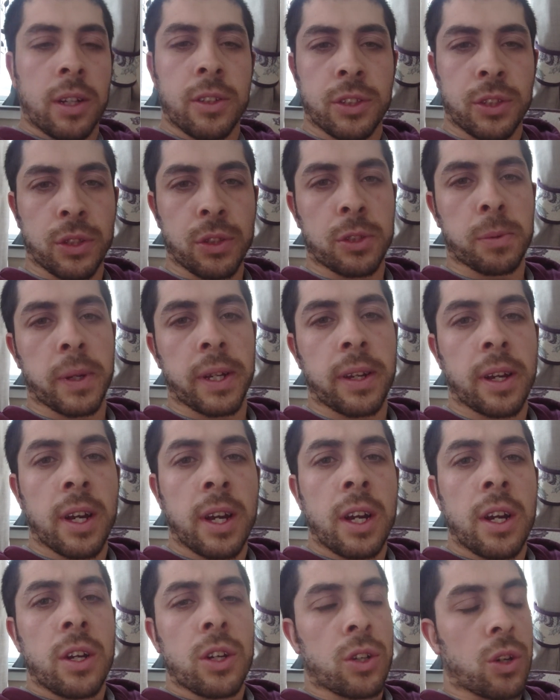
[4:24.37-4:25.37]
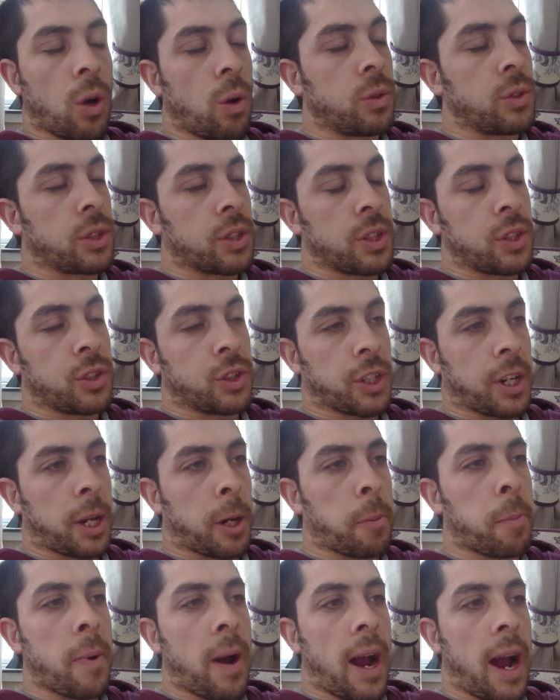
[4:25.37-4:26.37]
Excuse me, going to the
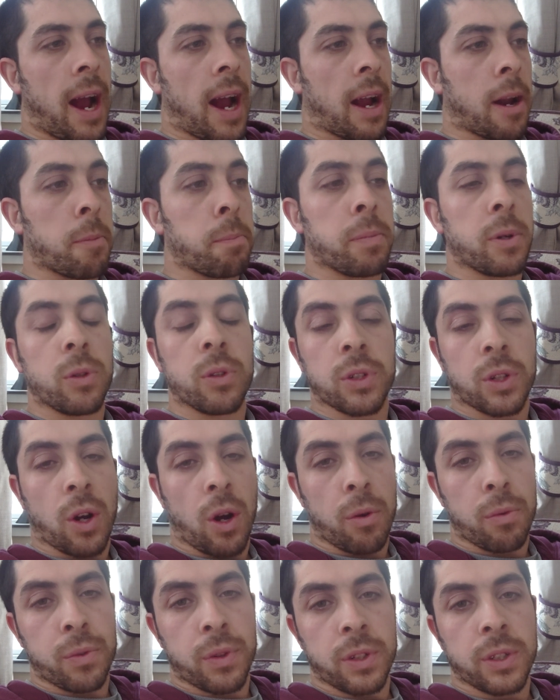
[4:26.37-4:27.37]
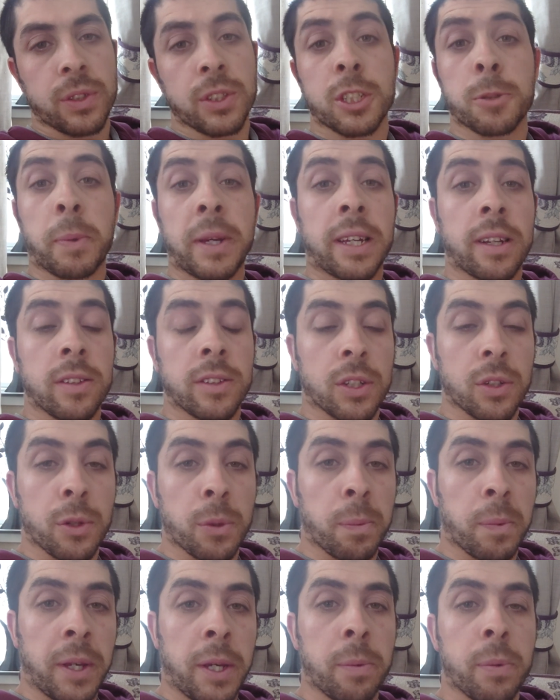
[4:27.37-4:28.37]
gym and building confidence, speaking to
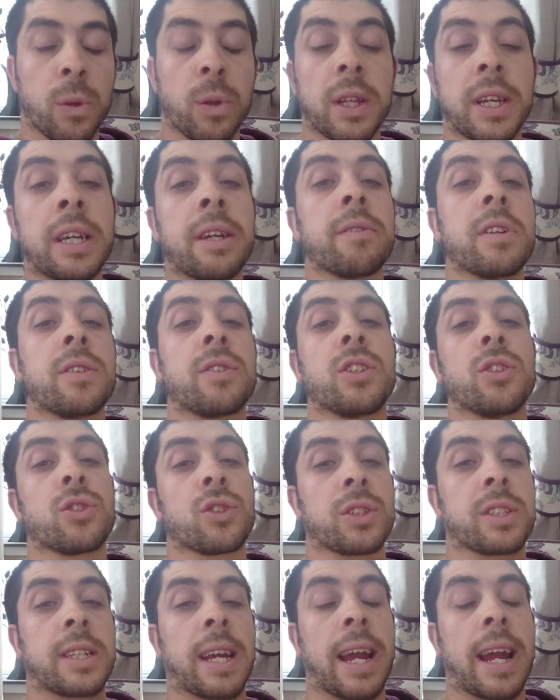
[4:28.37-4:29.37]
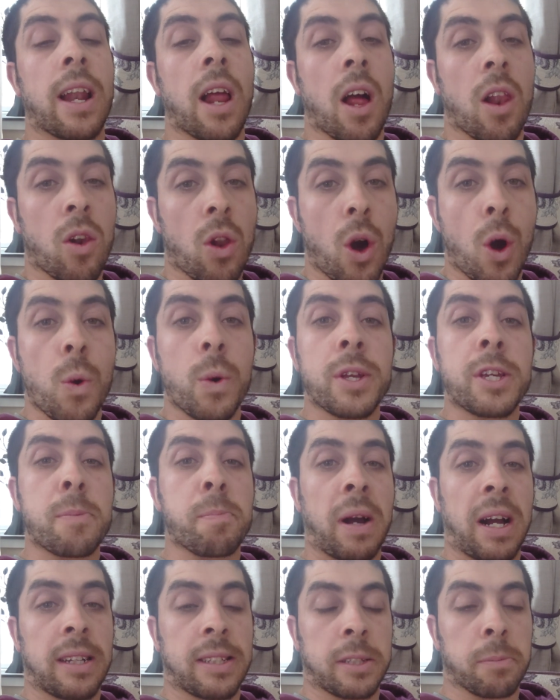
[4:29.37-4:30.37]
new people, even if you're just saying hello and you're
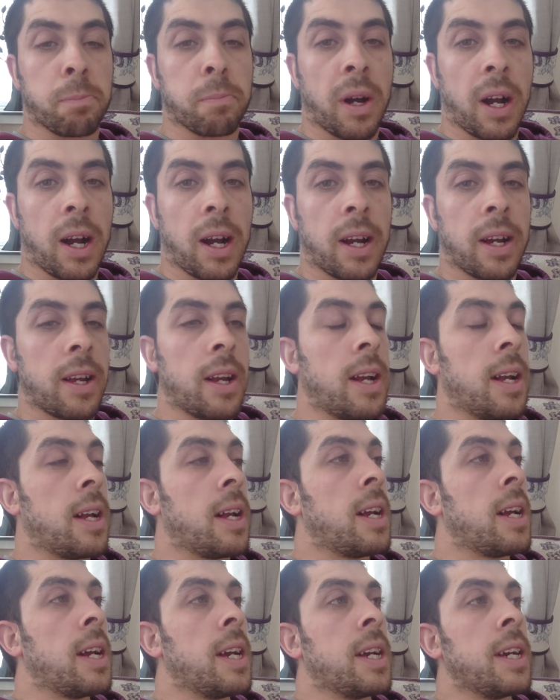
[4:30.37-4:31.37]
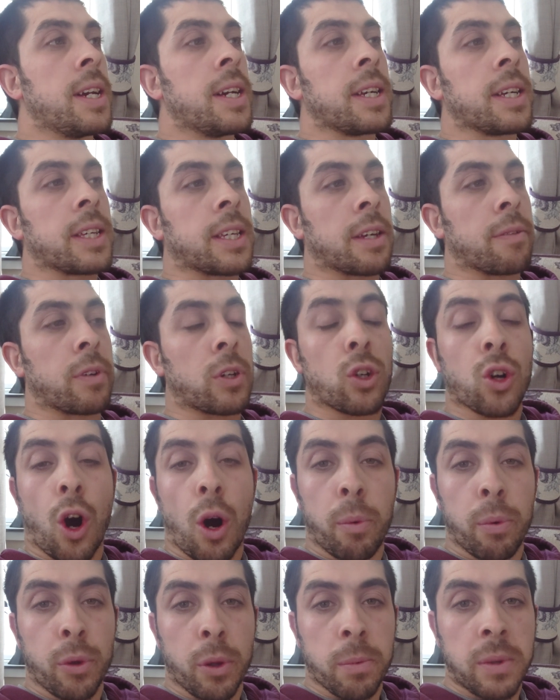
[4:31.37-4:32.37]
passing by, giving
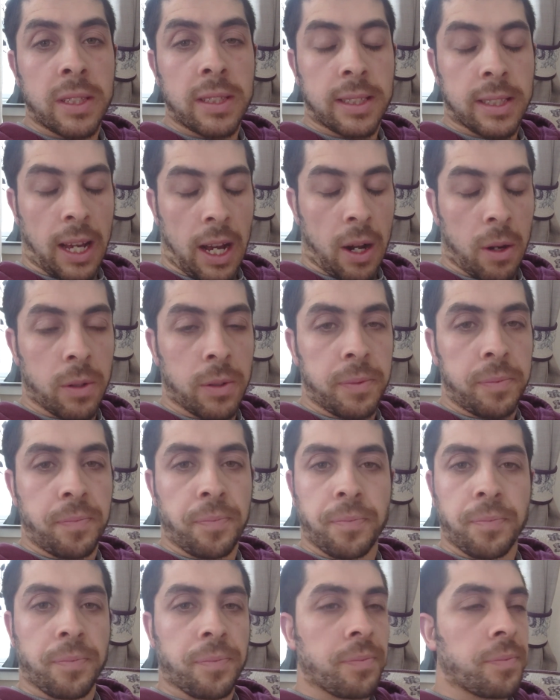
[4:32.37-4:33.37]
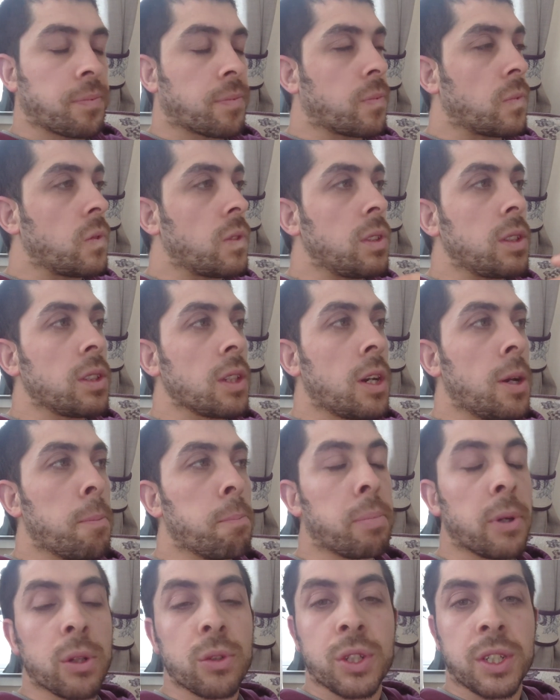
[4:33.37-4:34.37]
compliments out.
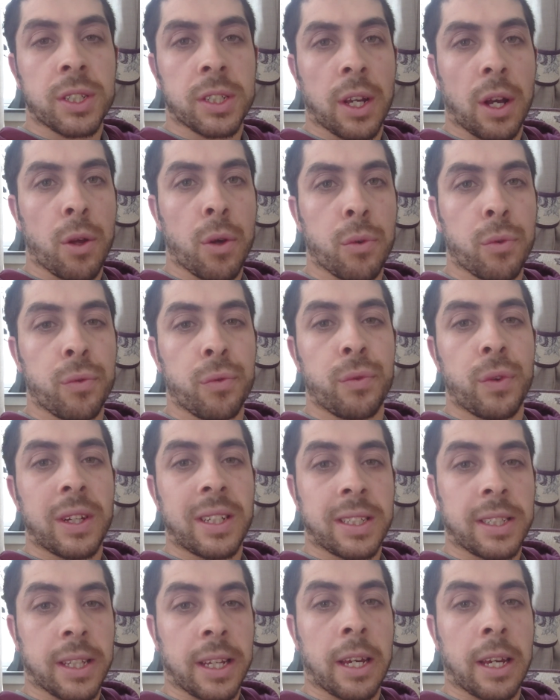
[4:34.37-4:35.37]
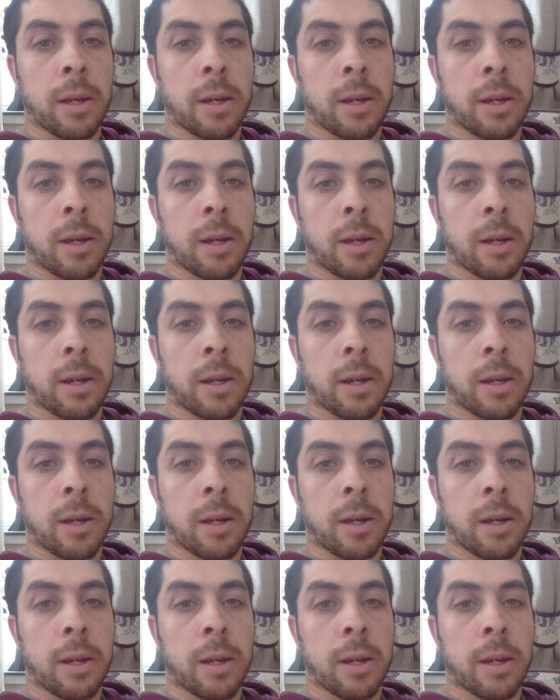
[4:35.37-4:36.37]
Build yourself esteem up by
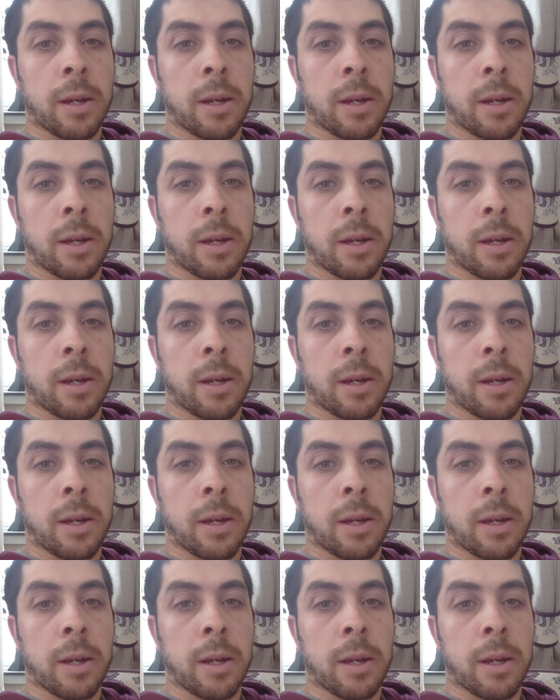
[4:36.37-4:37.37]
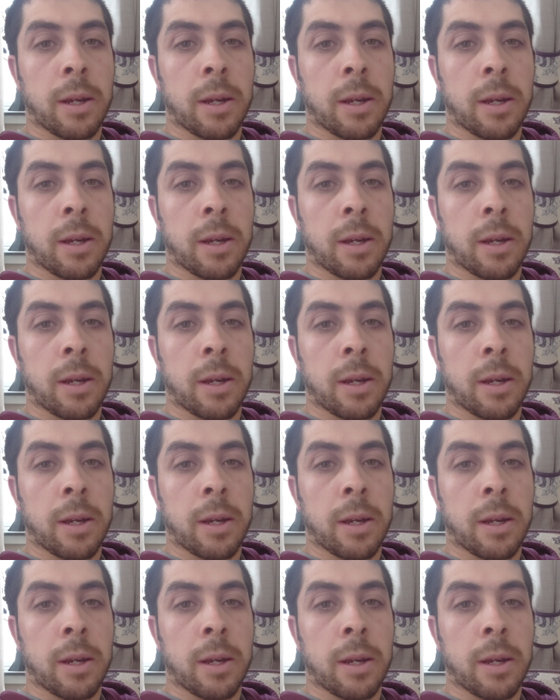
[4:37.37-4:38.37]
doing that each day and push the
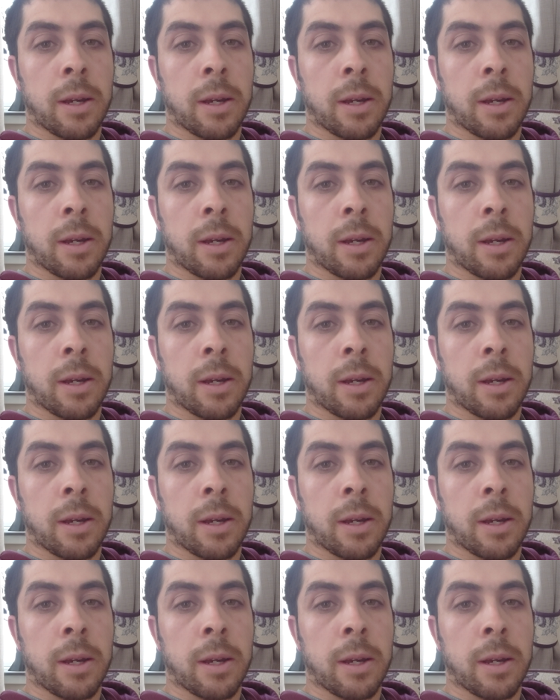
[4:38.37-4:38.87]
boundaries.